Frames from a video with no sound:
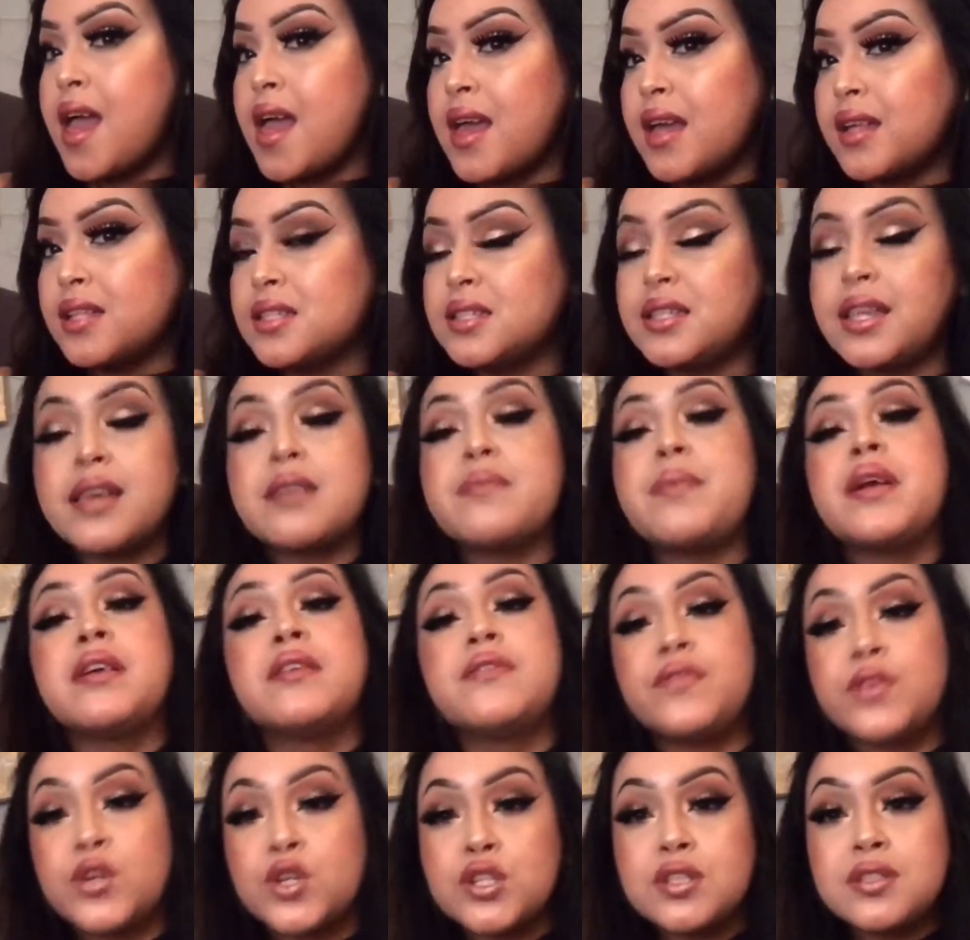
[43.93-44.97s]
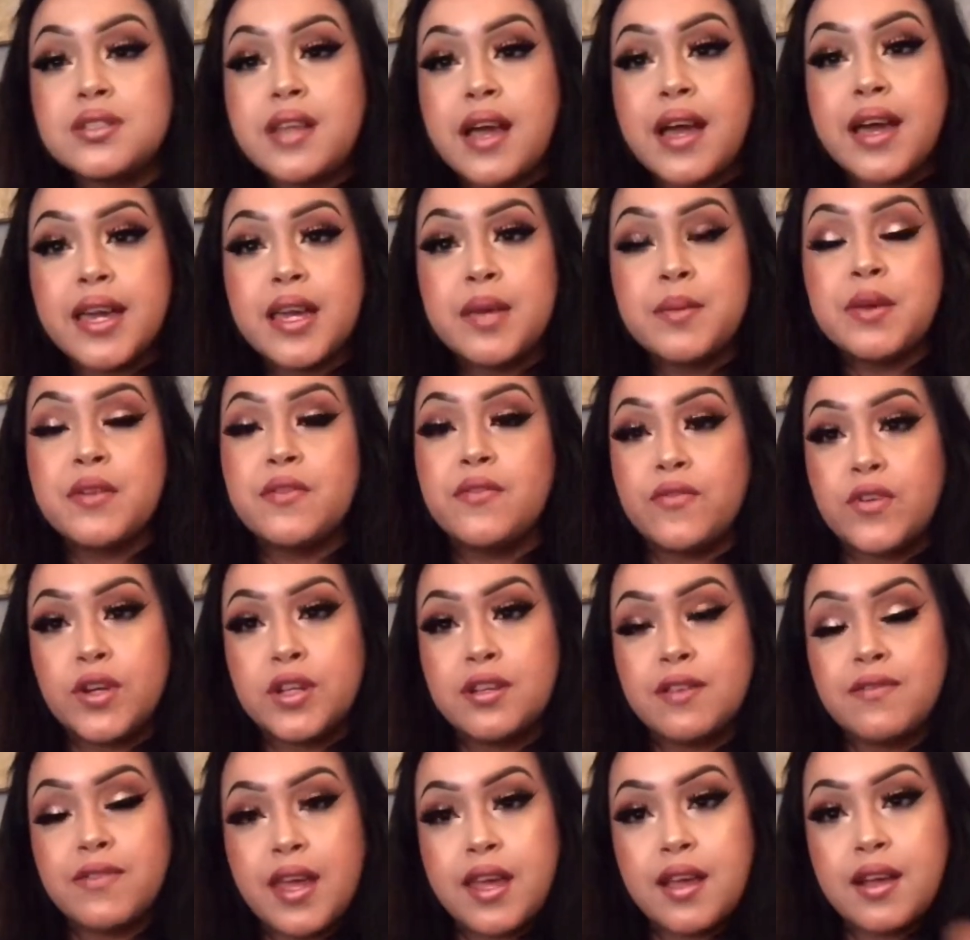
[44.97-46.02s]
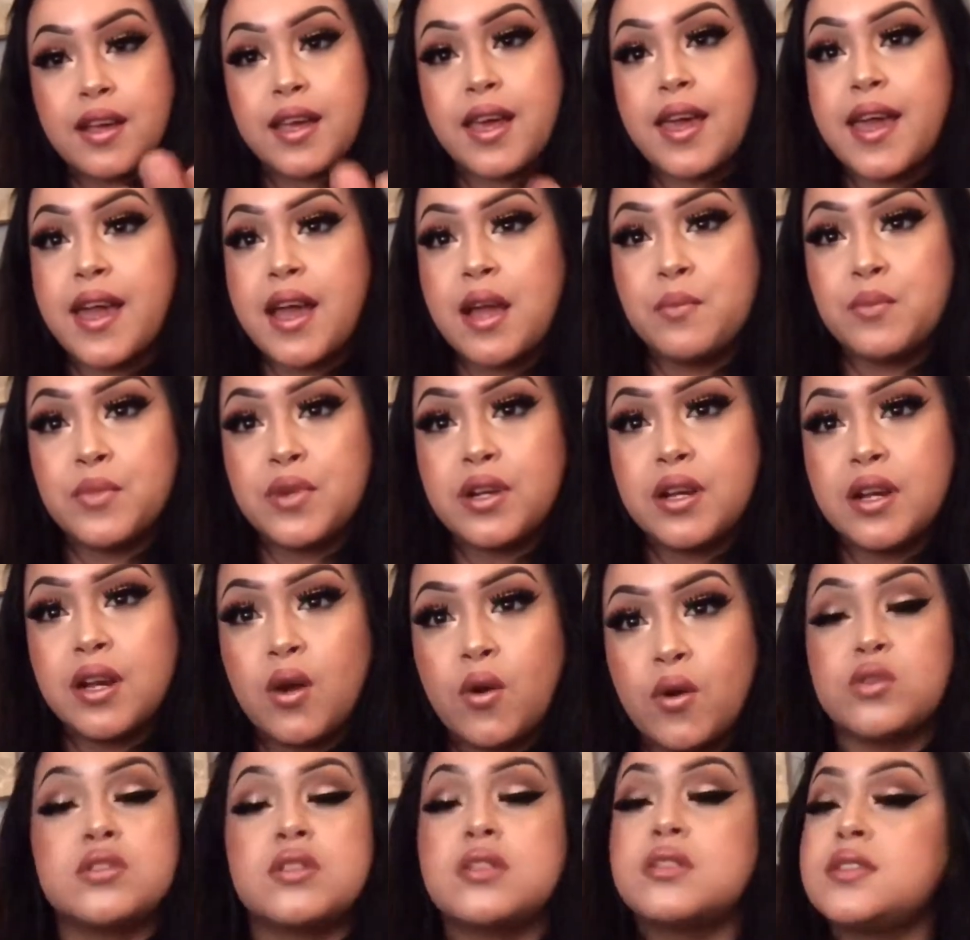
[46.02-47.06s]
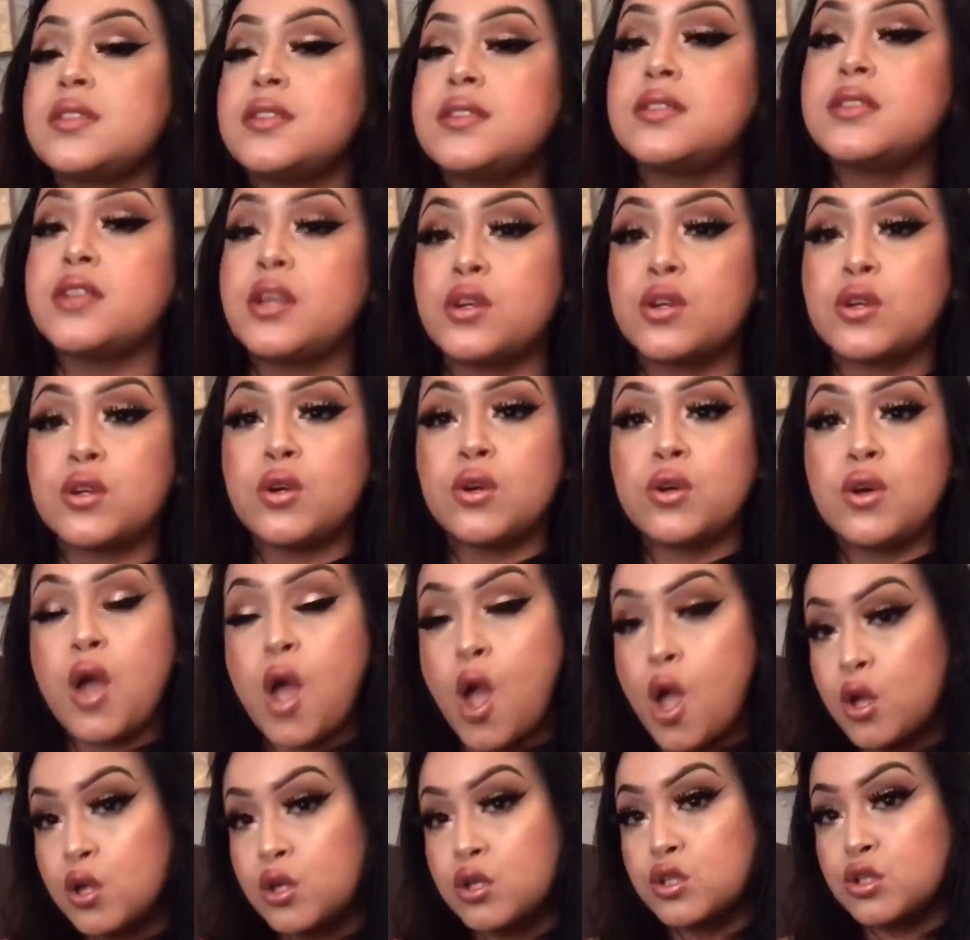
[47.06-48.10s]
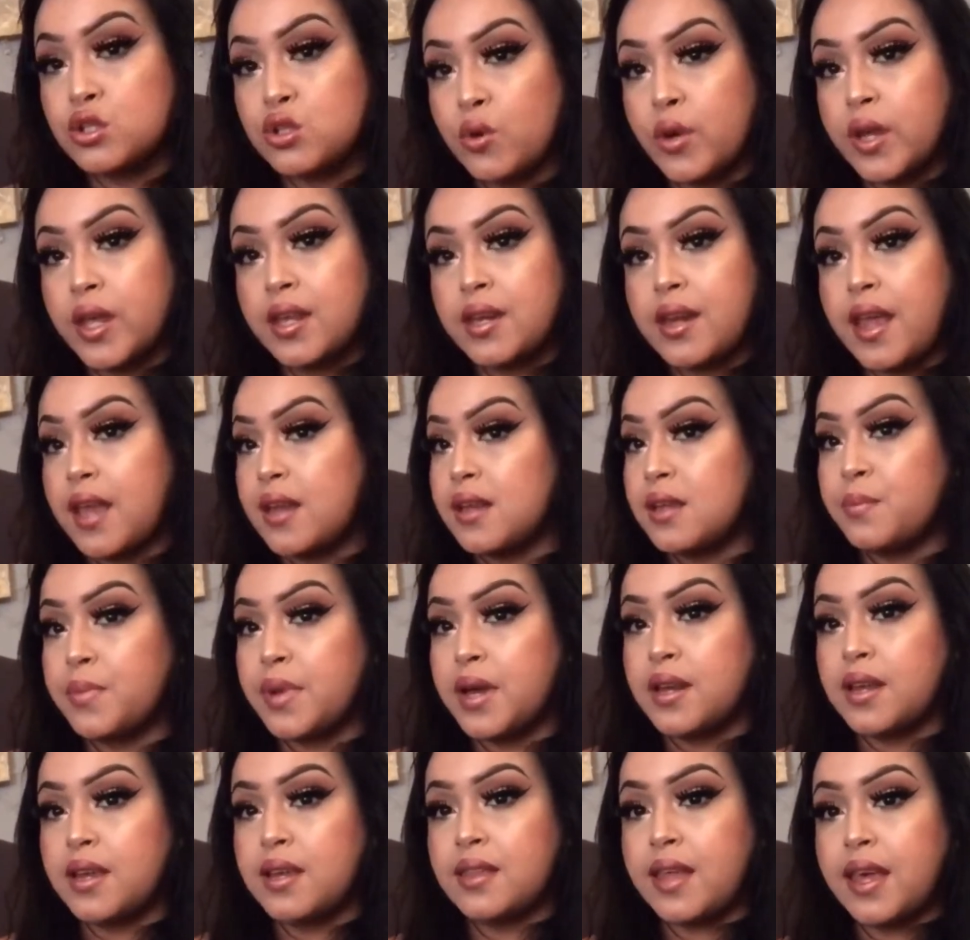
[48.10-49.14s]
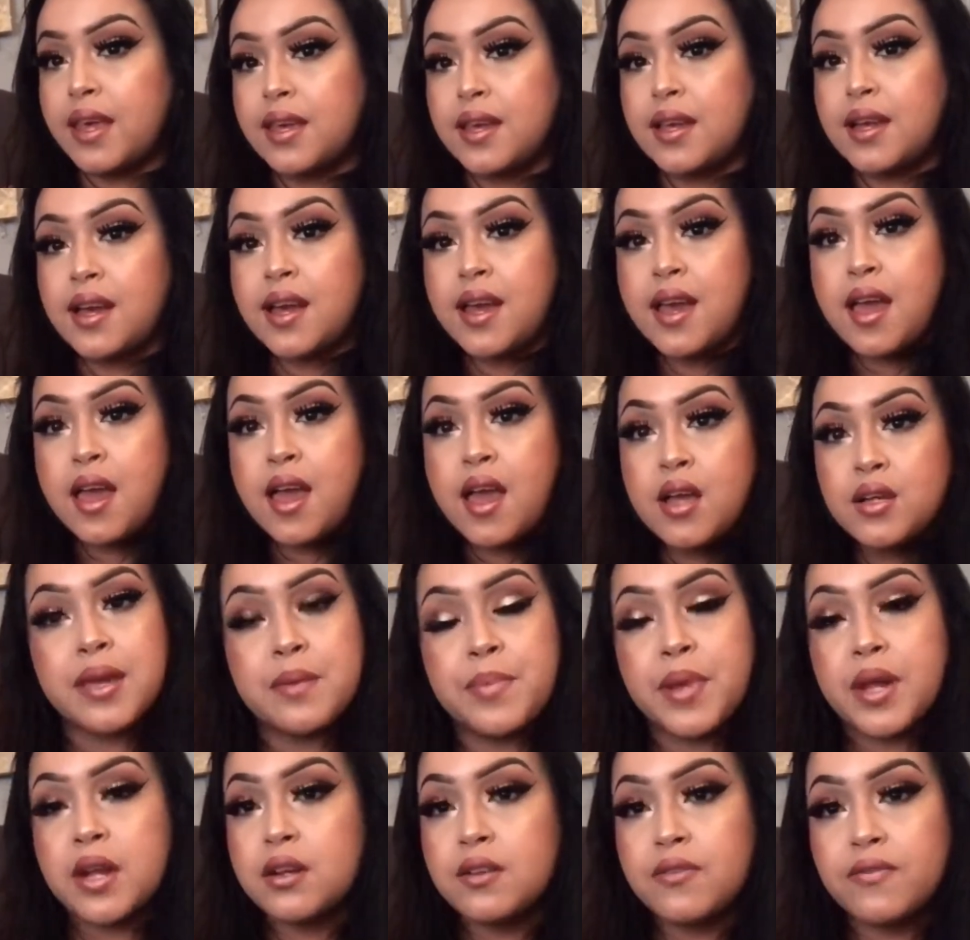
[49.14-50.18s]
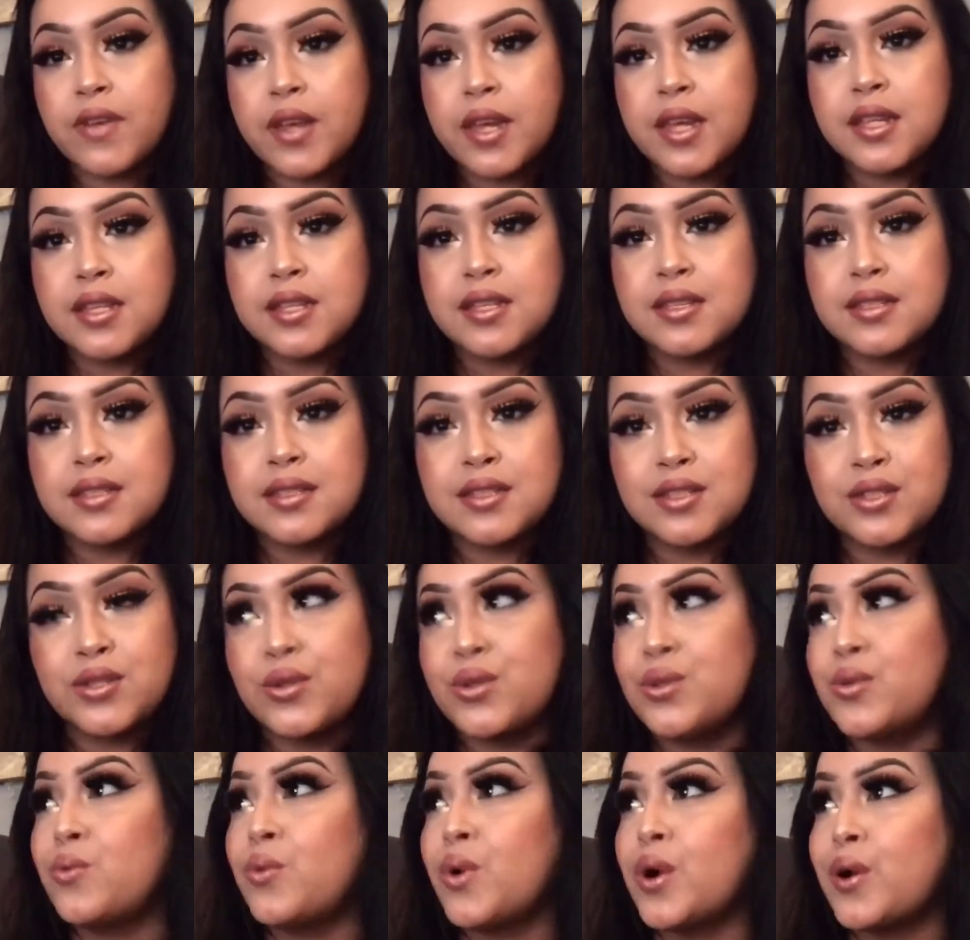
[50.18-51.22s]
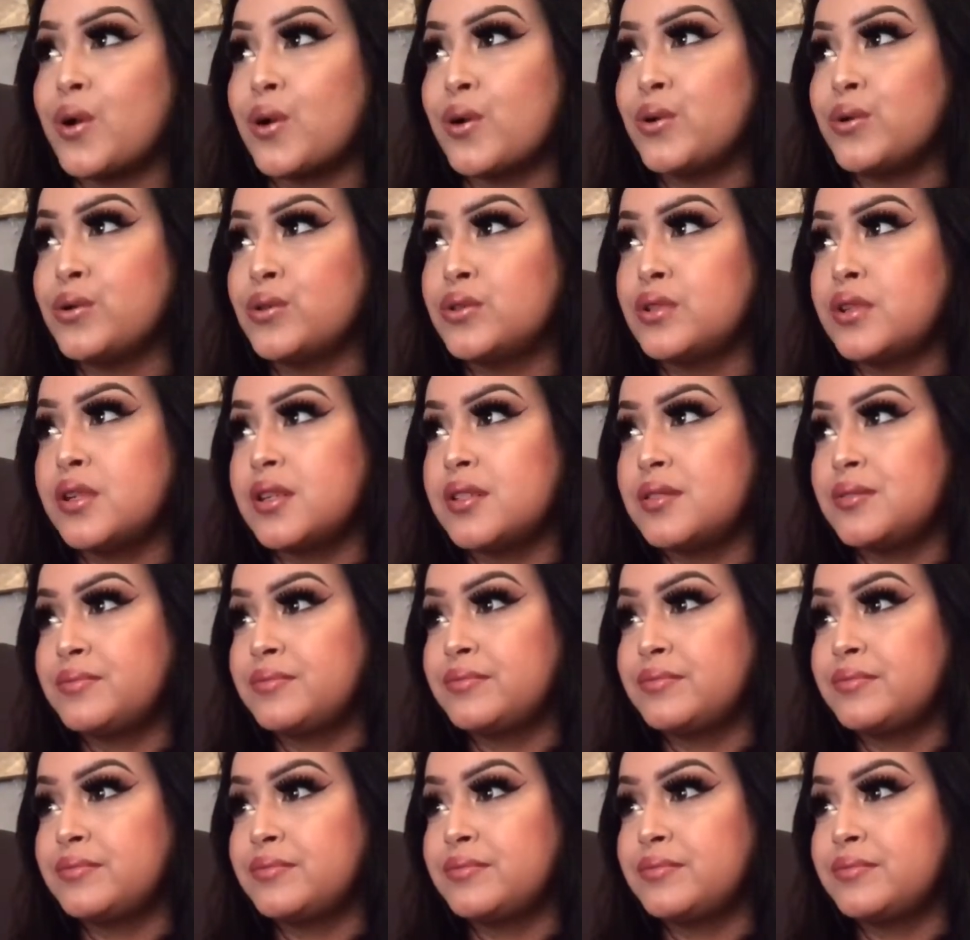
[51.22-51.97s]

It's like my first time in front of like a camera, or just in general showing anybody like my bare face to the world.